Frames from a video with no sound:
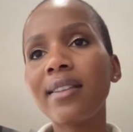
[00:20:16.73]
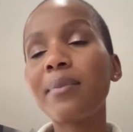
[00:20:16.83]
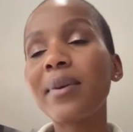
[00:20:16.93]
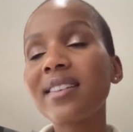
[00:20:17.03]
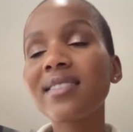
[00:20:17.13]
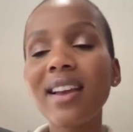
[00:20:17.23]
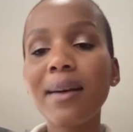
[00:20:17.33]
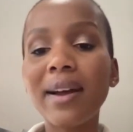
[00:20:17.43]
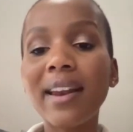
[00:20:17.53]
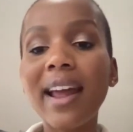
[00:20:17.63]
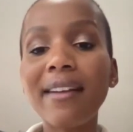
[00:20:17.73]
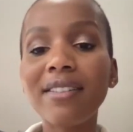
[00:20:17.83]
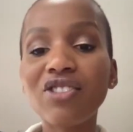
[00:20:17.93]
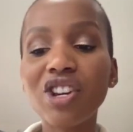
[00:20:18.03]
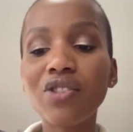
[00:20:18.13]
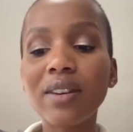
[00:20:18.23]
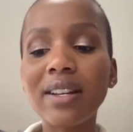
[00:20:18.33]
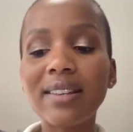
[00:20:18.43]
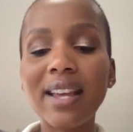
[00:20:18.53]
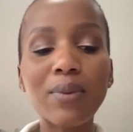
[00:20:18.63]
the biggest thing about life in general
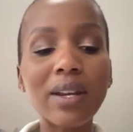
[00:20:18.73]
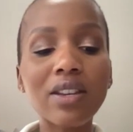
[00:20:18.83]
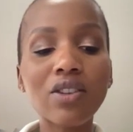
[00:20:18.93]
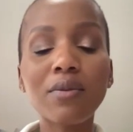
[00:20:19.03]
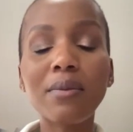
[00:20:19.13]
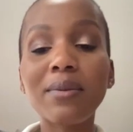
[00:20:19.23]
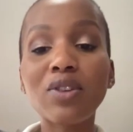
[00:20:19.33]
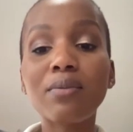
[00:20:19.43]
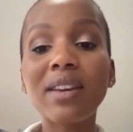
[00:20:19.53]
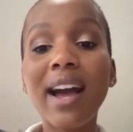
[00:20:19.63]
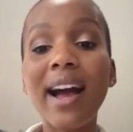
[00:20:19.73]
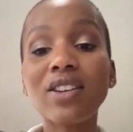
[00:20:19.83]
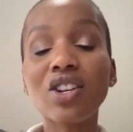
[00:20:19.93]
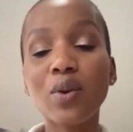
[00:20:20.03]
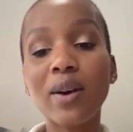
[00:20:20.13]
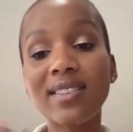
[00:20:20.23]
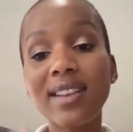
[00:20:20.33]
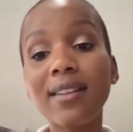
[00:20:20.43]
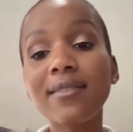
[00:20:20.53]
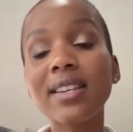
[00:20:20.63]
is that we need to remember to be kind to
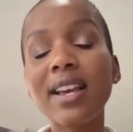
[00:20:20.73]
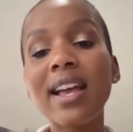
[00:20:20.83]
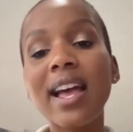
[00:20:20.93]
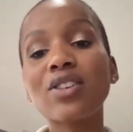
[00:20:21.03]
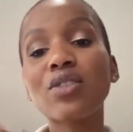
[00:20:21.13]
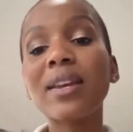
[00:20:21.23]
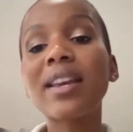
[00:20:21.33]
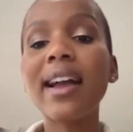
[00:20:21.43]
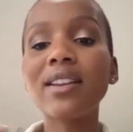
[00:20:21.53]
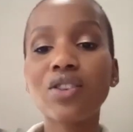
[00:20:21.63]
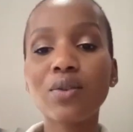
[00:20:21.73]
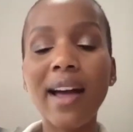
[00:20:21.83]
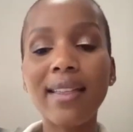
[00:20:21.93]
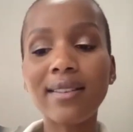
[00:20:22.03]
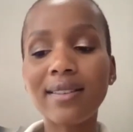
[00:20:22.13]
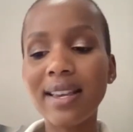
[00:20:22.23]
ourselves and to be kind to others.